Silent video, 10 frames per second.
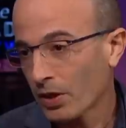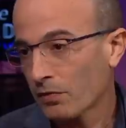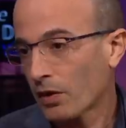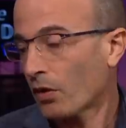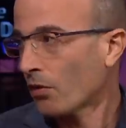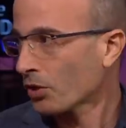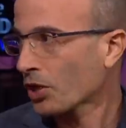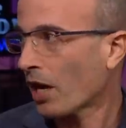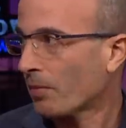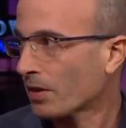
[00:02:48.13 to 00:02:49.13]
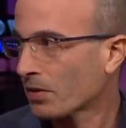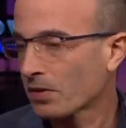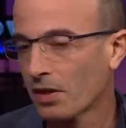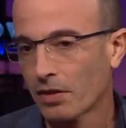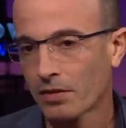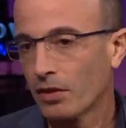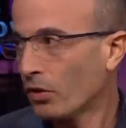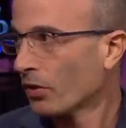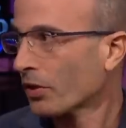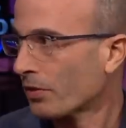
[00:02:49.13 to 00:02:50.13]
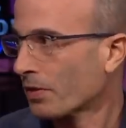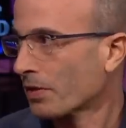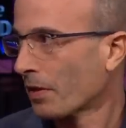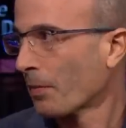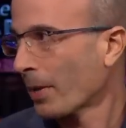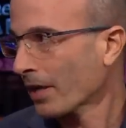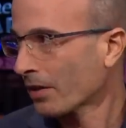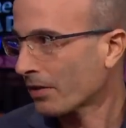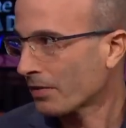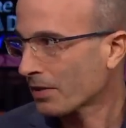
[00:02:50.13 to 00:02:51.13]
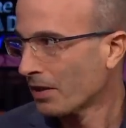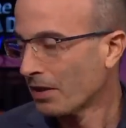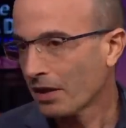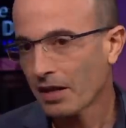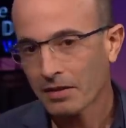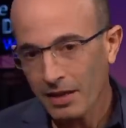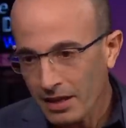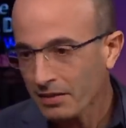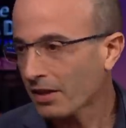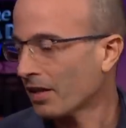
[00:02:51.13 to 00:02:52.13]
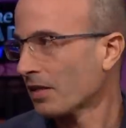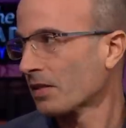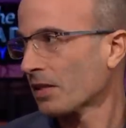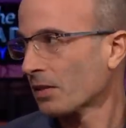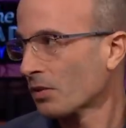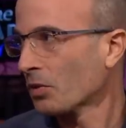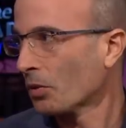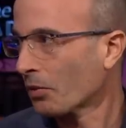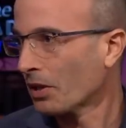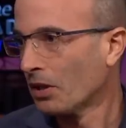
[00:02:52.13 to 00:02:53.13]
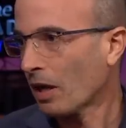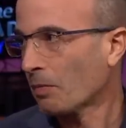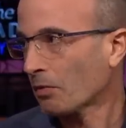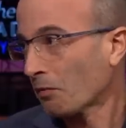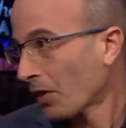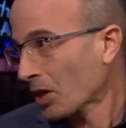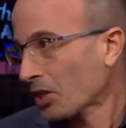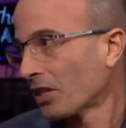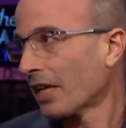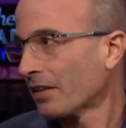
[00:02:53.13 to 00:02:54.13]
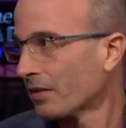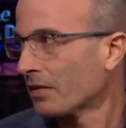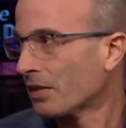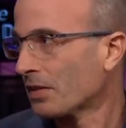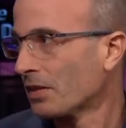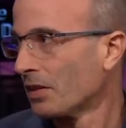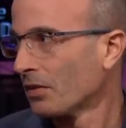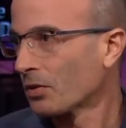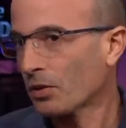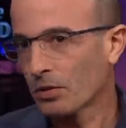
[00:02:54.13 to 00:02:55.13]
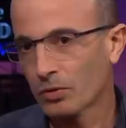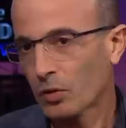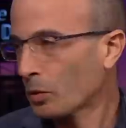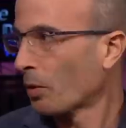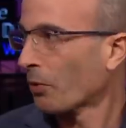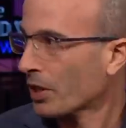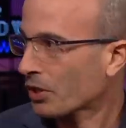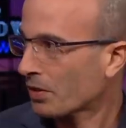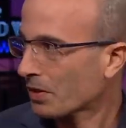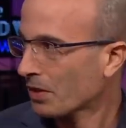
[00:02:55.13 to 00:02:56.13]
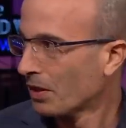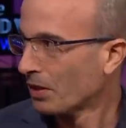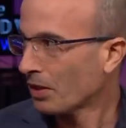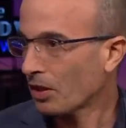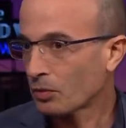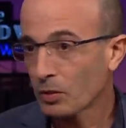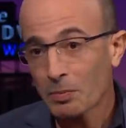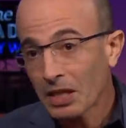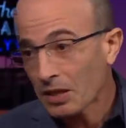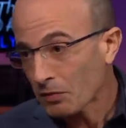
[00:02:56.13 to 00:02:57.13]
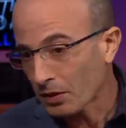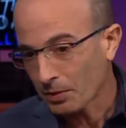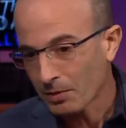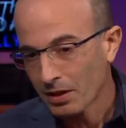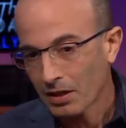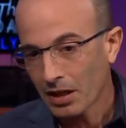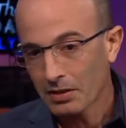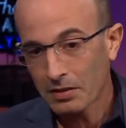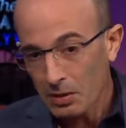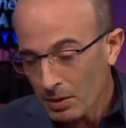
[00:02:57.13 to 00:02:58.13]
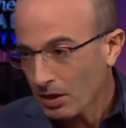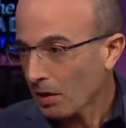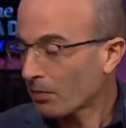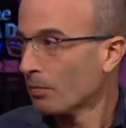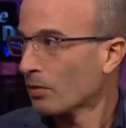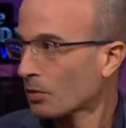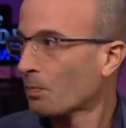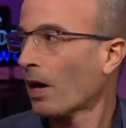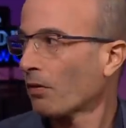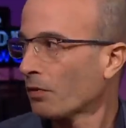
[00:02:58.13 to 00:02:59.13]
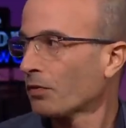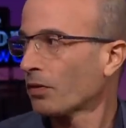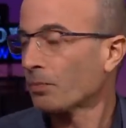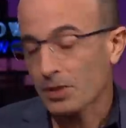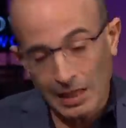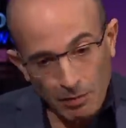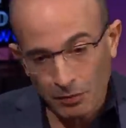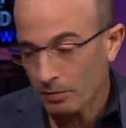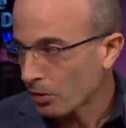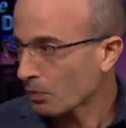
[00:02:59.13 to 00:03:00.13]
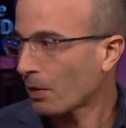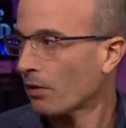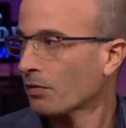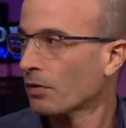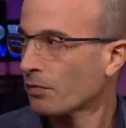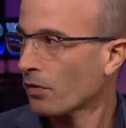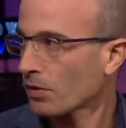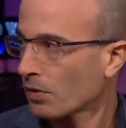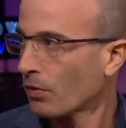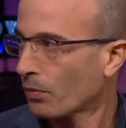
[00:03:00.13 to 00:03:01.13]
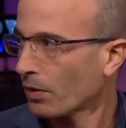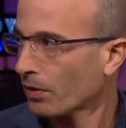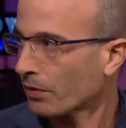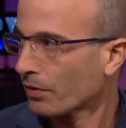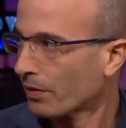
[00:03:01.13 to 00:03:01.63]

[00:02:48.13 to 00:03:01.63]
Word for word: have our own shamans, the lawyers and the bankers, and they tell us a story about fictional entities called corporations, and we believe them, and they become the most powerful, some of the most powerful forces in the world.